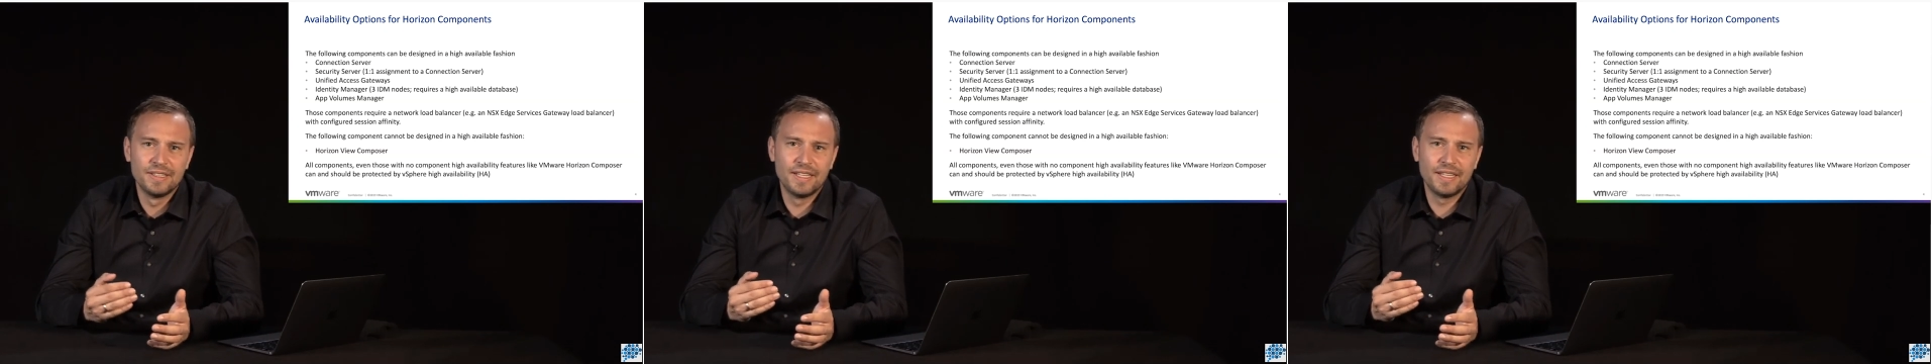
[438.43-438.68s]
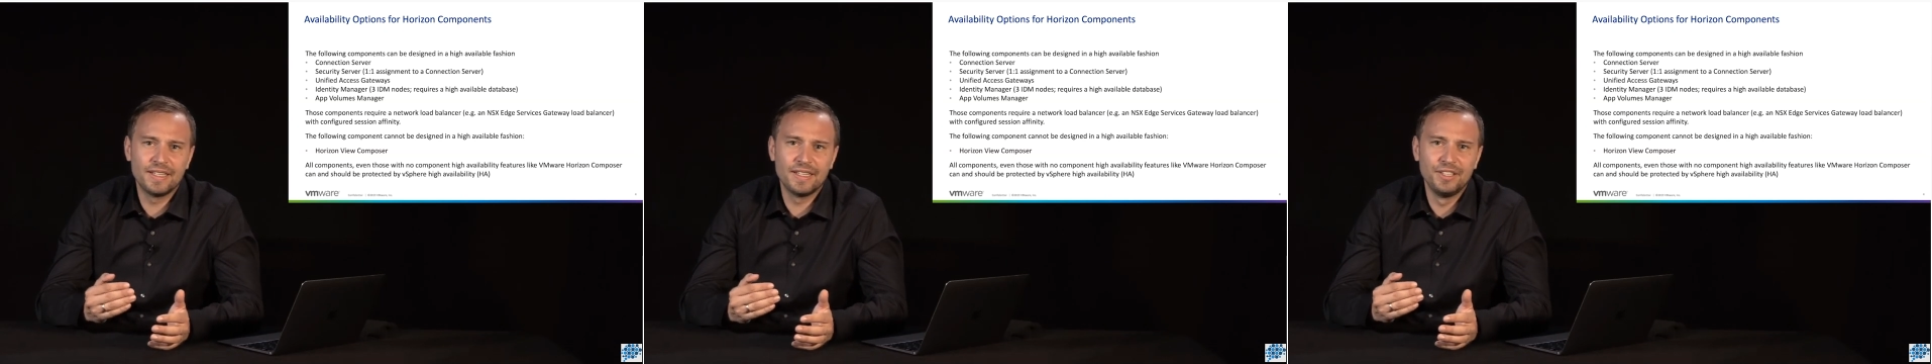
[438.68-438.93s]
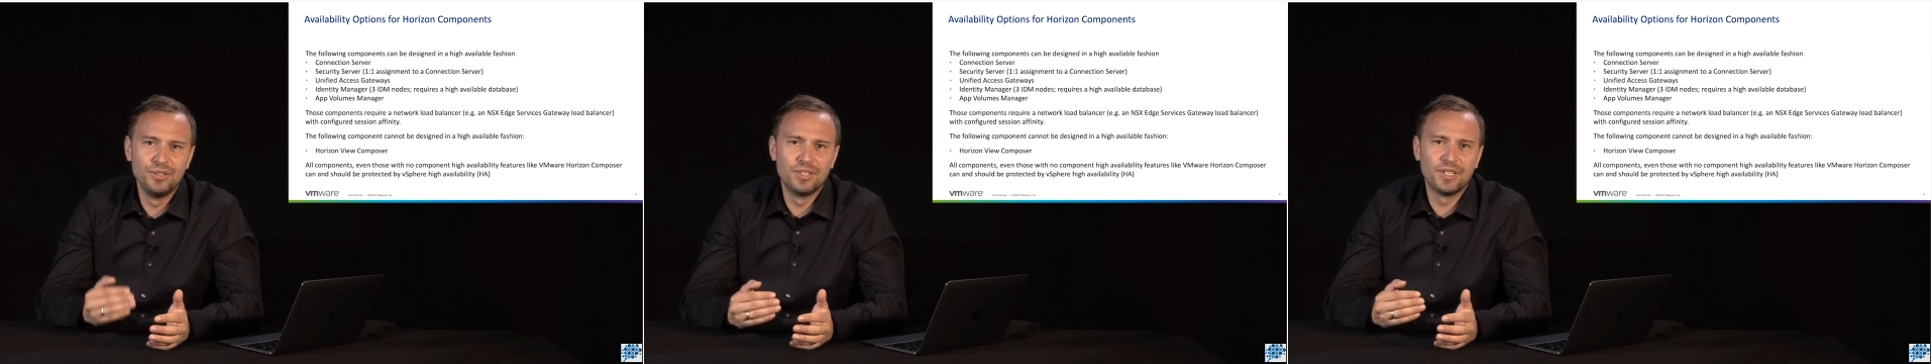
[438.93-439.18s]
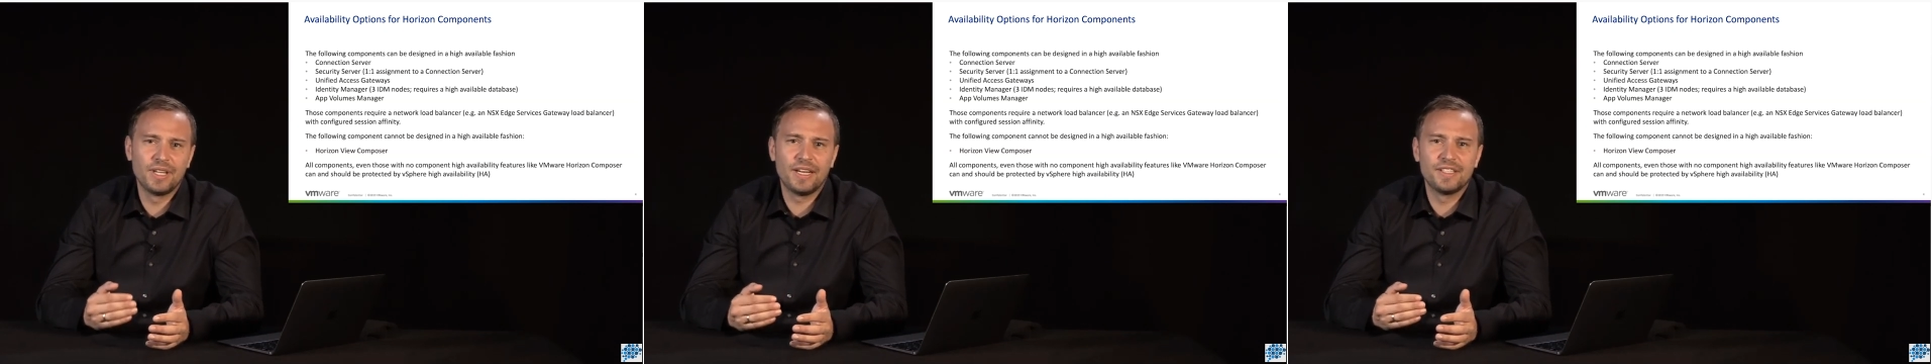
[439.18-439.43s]
that
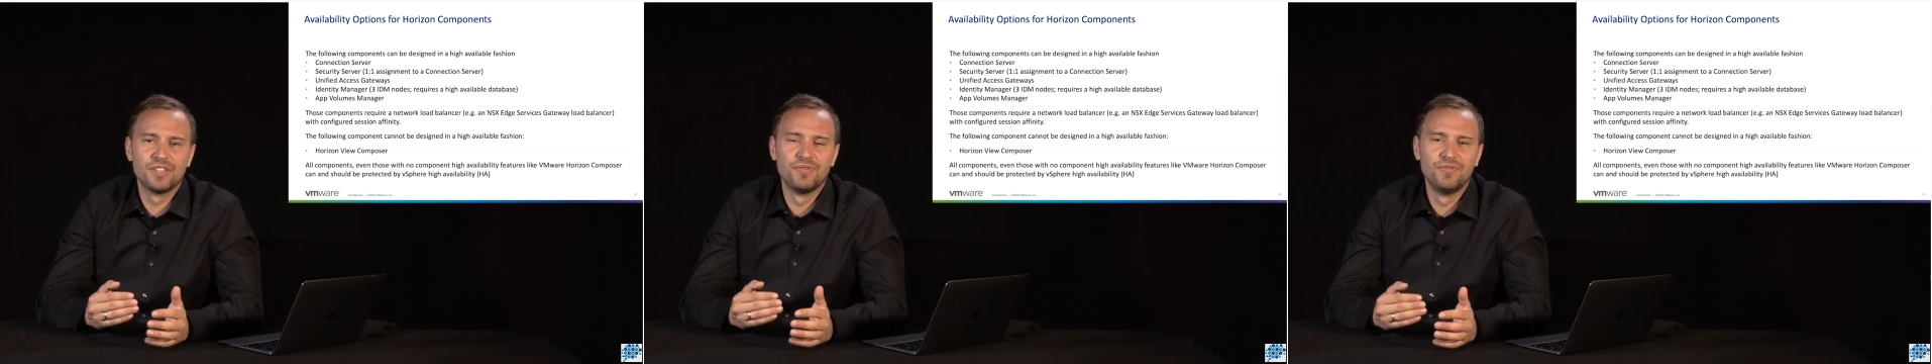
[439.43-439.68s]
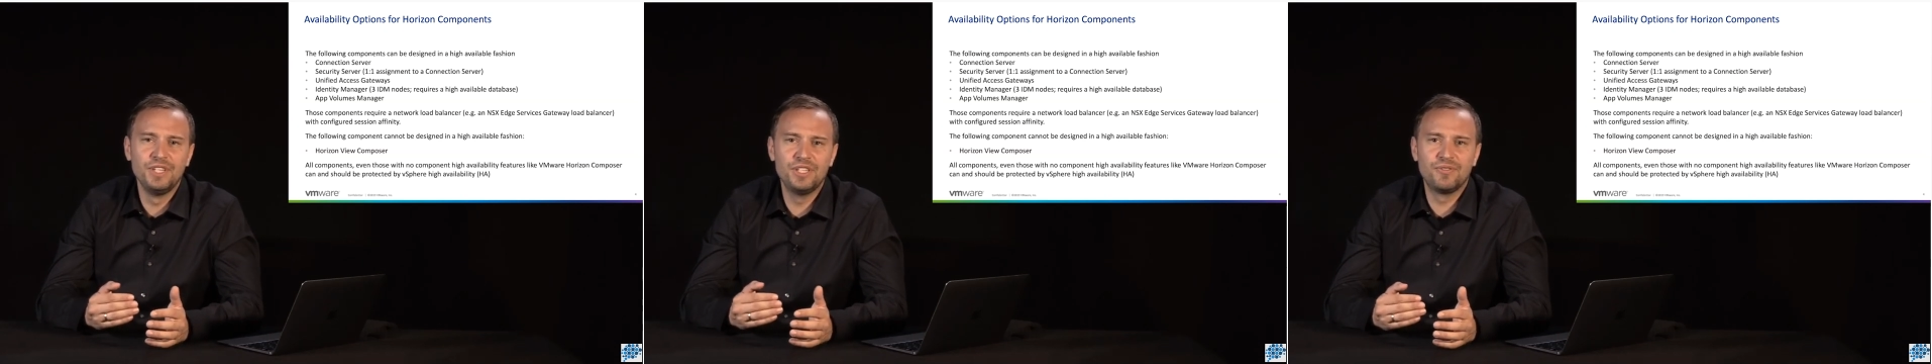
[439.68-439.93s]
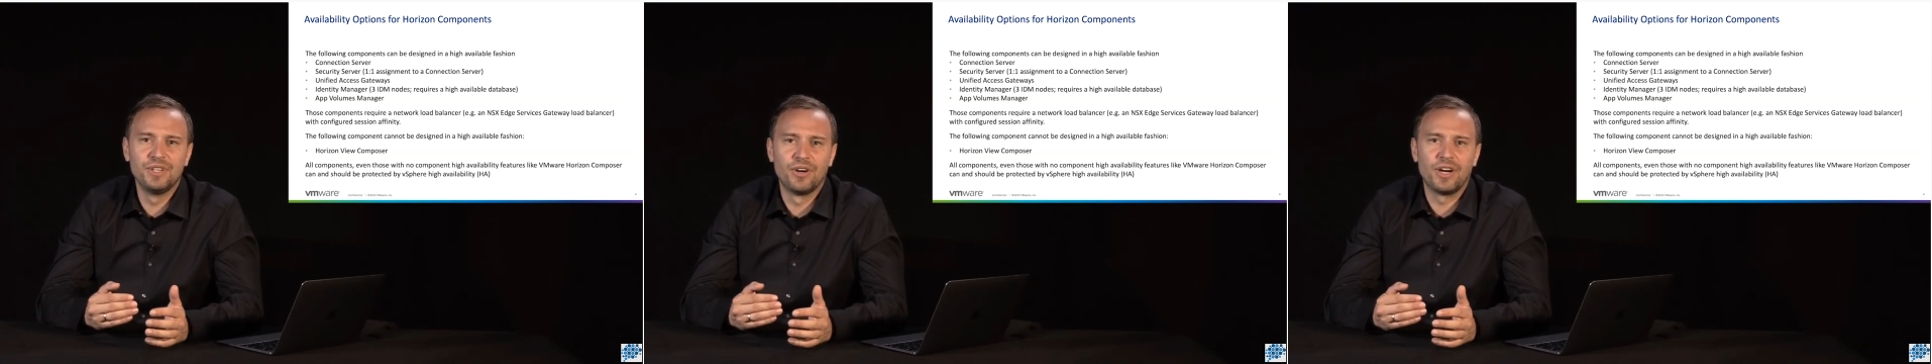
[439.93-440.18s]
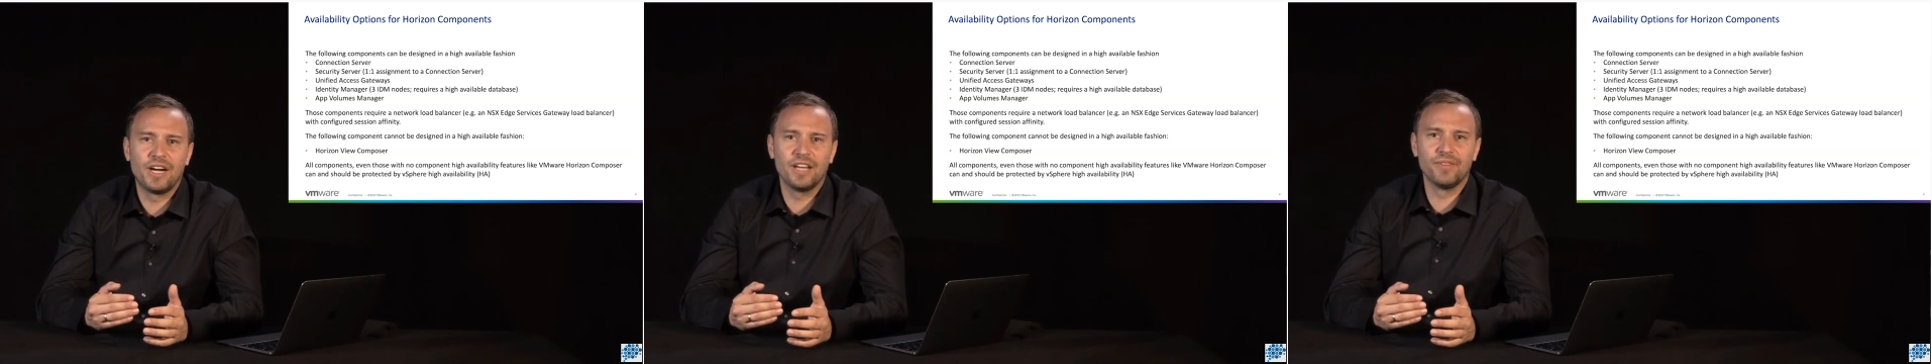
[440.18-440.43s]
utilizes vSphere
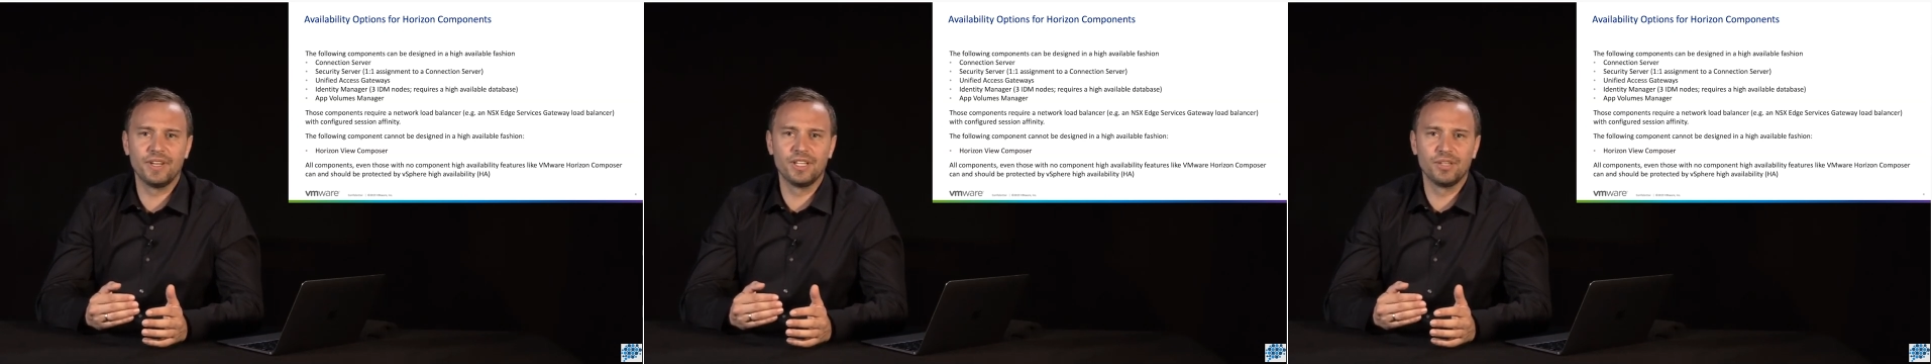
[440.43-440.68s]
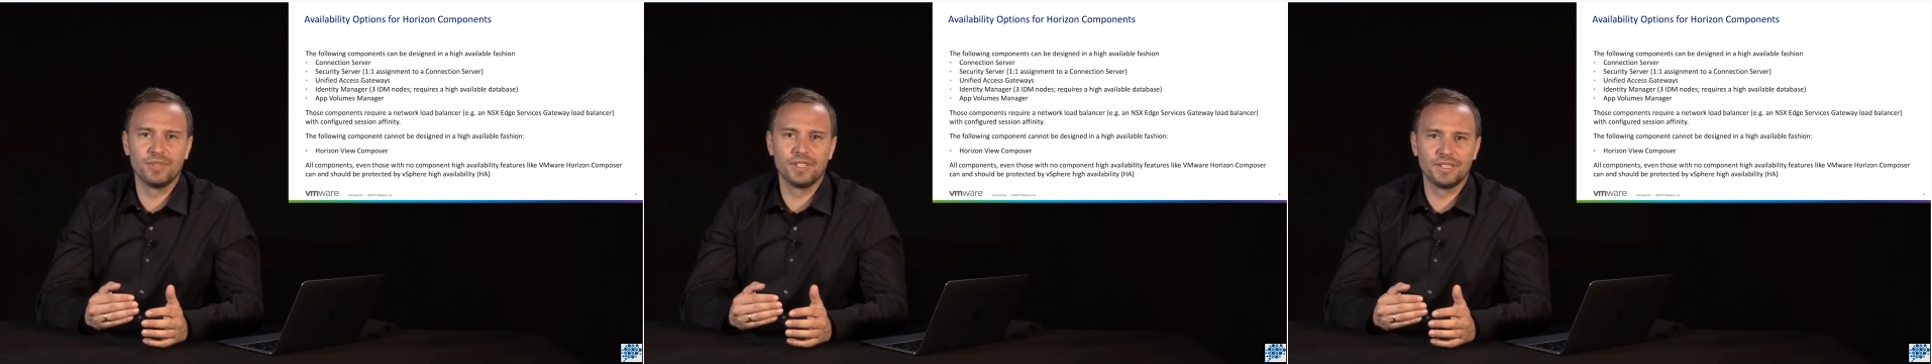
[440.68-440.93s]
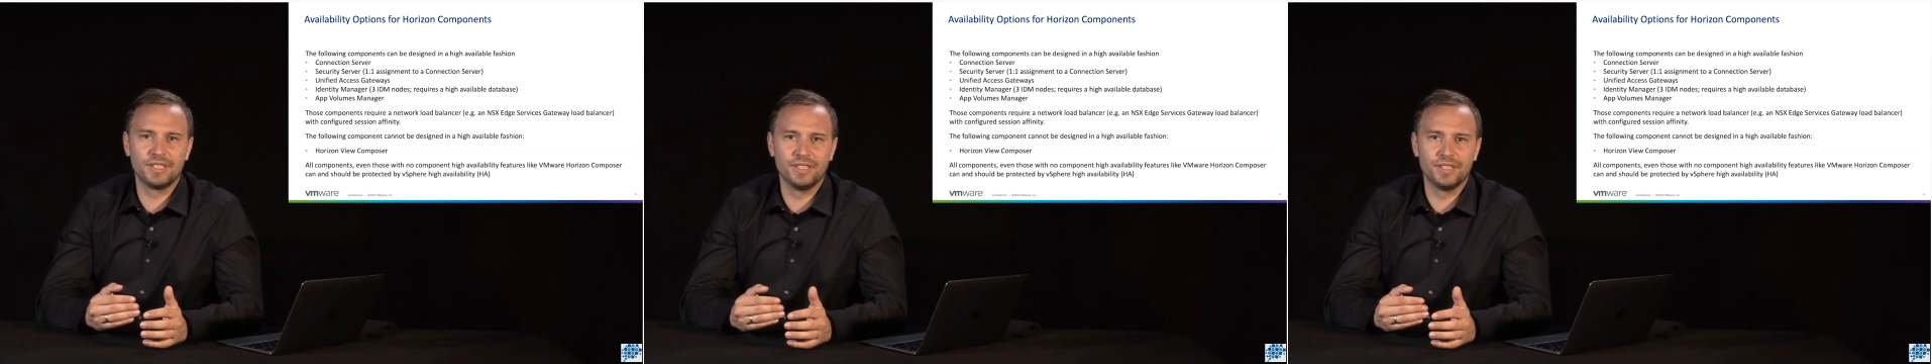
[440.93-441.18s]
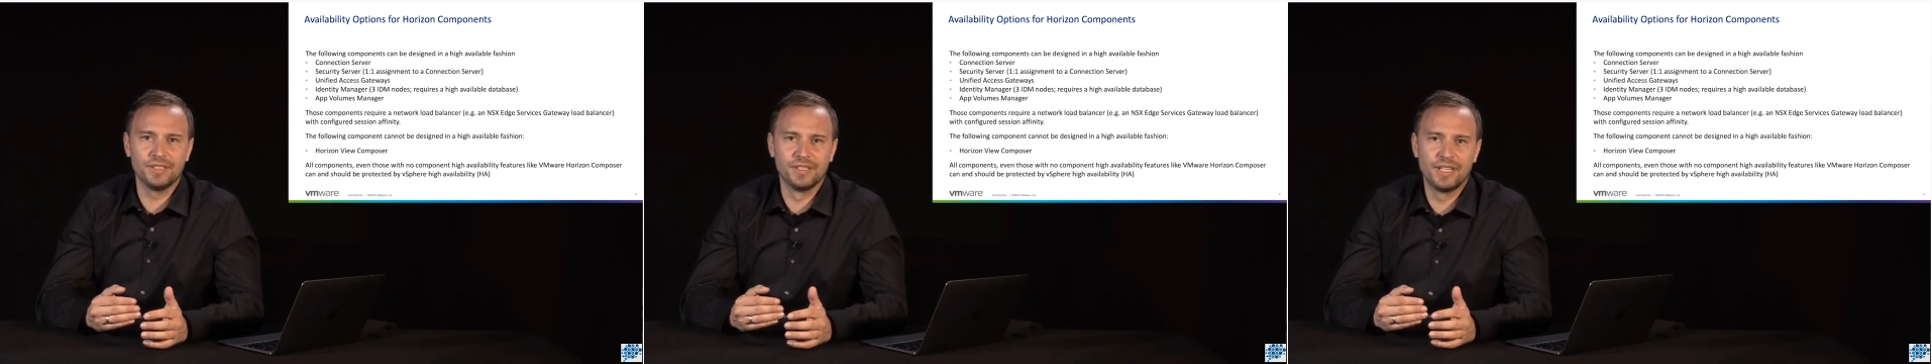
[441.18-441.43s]
high availability.